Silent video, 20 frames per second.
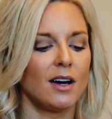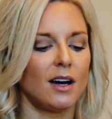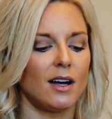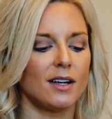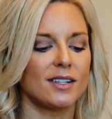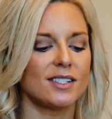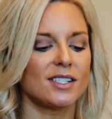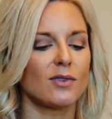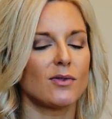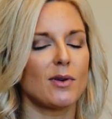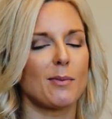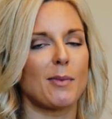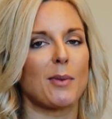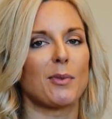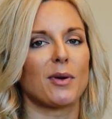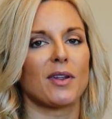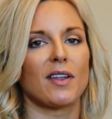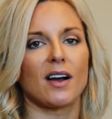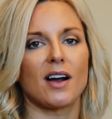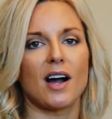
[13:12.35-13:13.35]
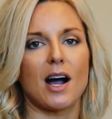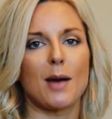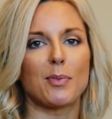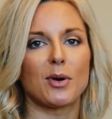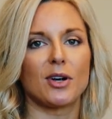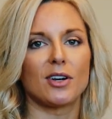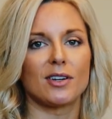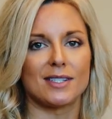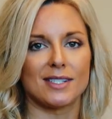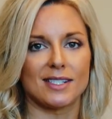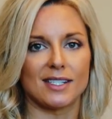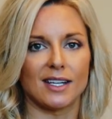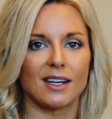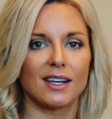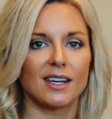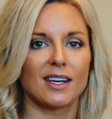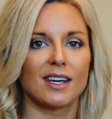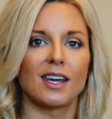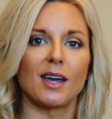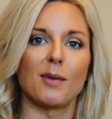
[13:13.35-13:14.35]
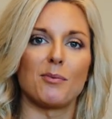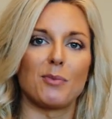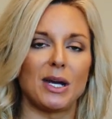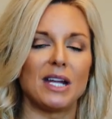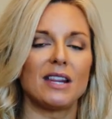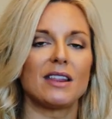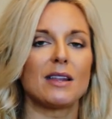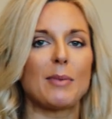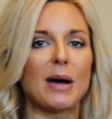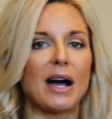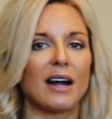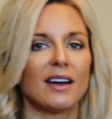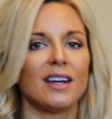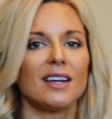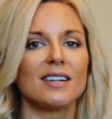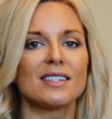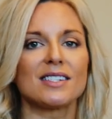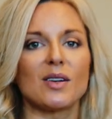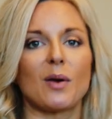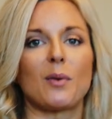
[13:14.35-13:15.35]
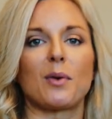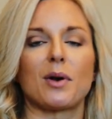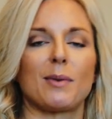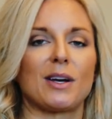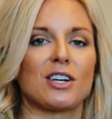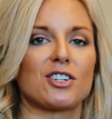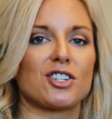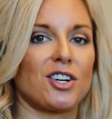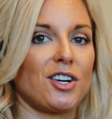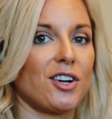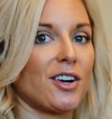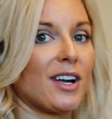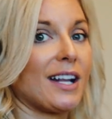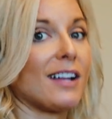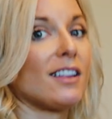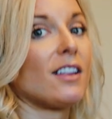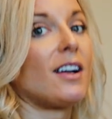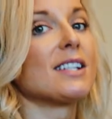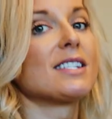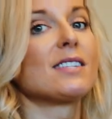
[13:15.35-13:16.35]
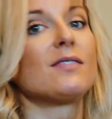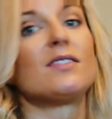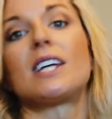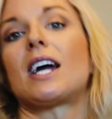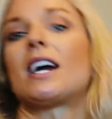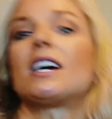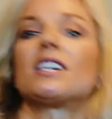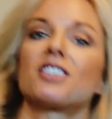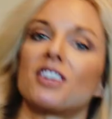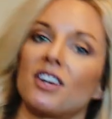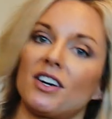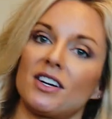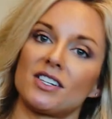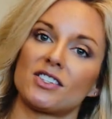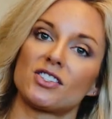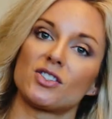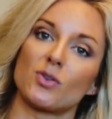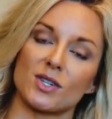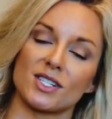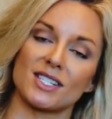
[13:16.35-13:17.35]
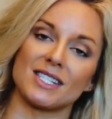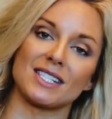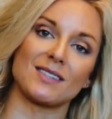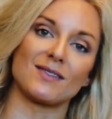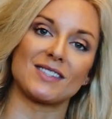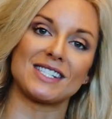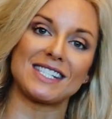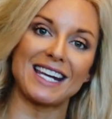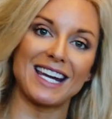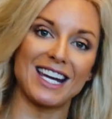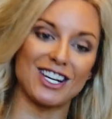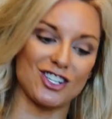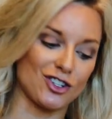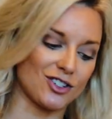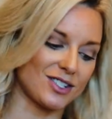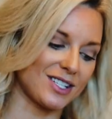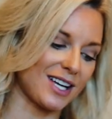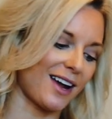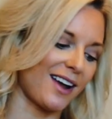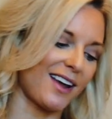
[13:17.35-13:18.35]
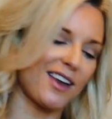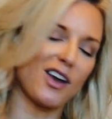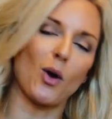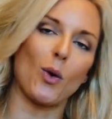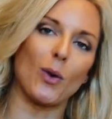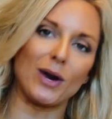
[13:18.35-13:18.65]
Also remember that copper and zinc compete in the body, so I want to make sure you're getting lots of dietary sources of zinc in your diet.